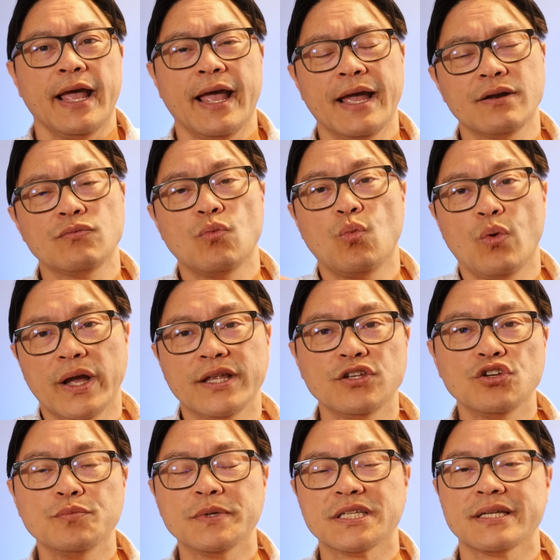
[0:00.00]
And when
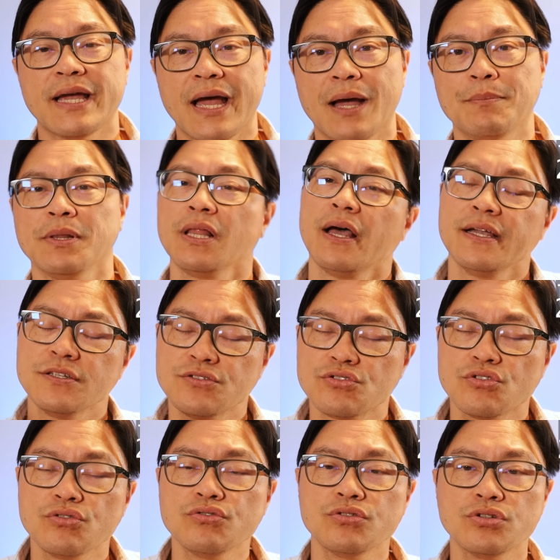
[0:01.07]
you metabolize
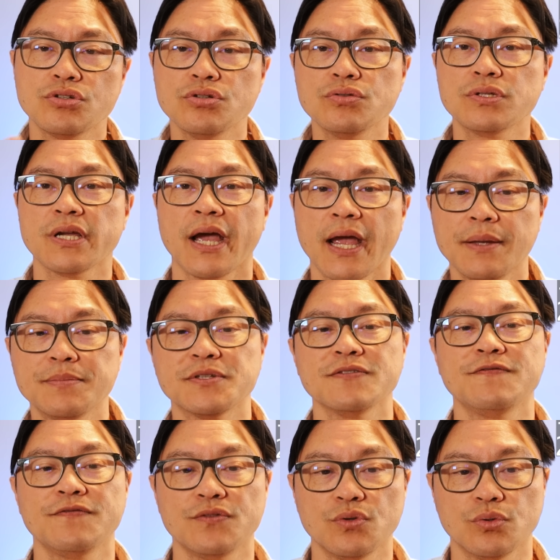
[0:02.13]
those two types
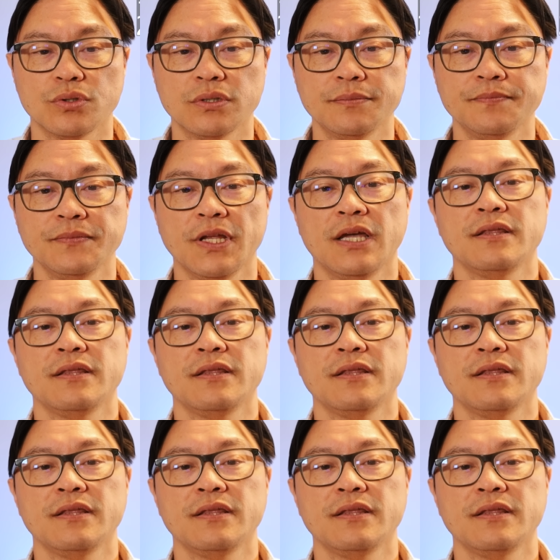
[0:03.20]
of fuel,